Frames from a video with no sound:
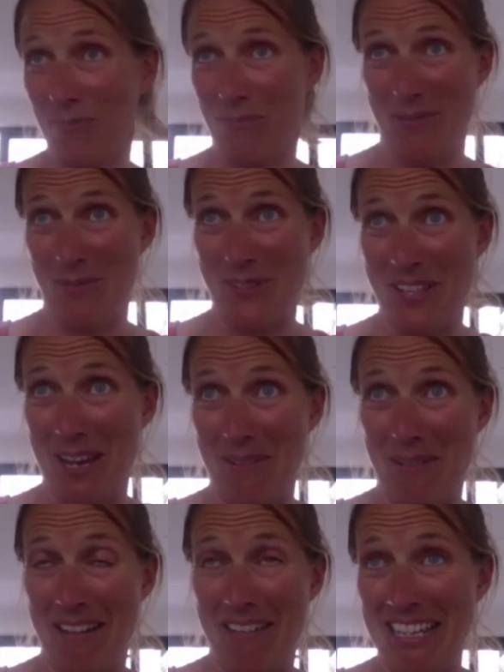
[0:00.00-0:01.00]
people do that
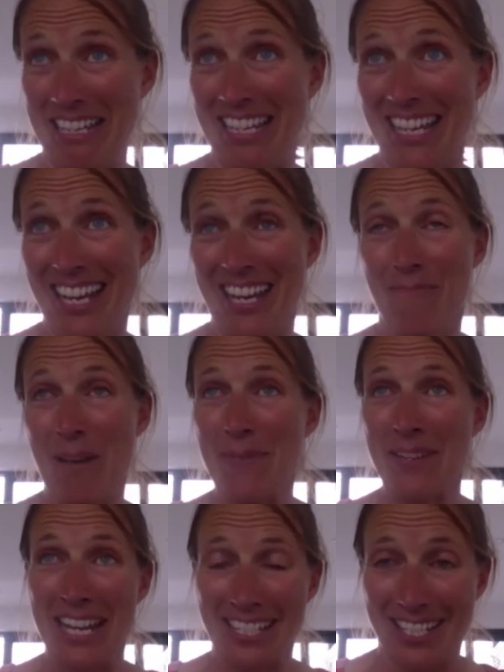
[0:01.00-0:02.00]
apparently.
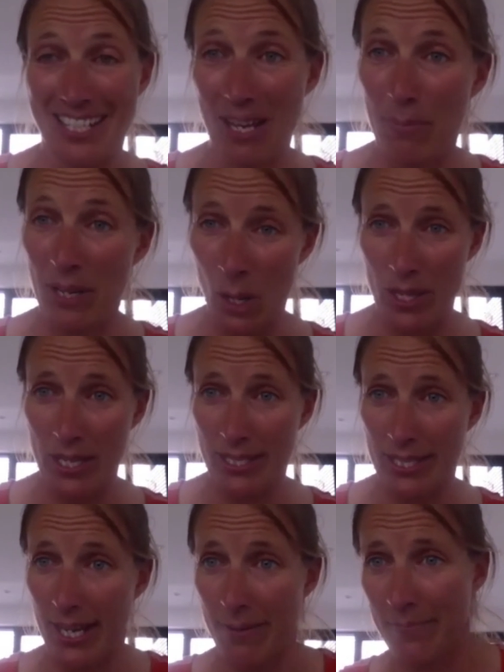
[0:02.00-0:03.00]
Maybe next year, but not
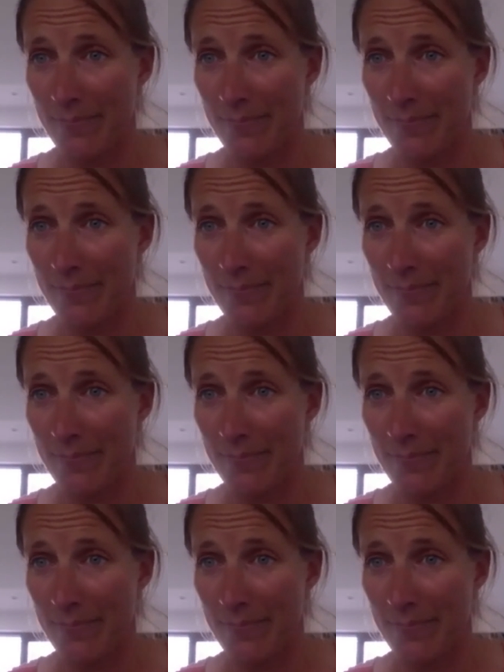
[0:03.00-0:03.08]
this time.